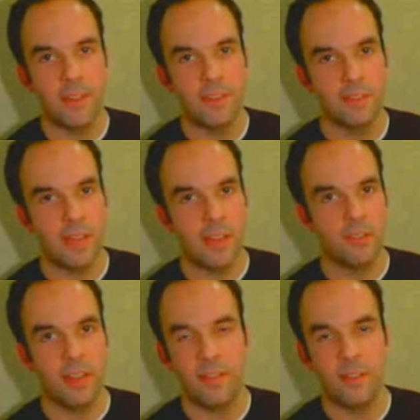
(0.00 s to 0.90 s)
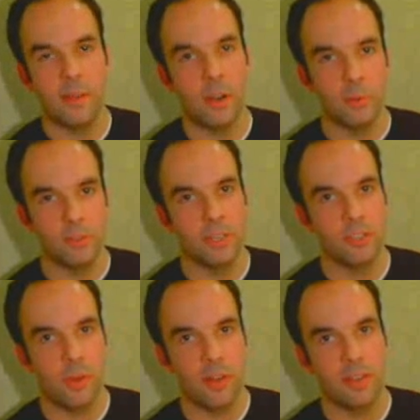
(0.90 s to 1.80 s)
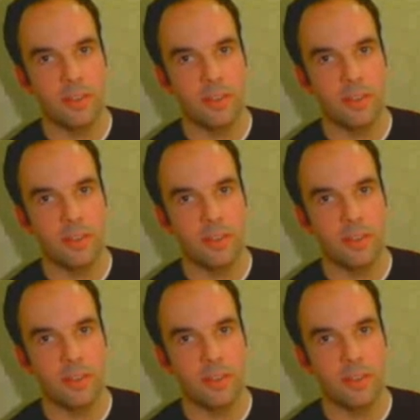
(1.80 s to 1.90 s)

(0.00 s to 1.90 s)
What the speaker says: it does not say anything about homosexuality.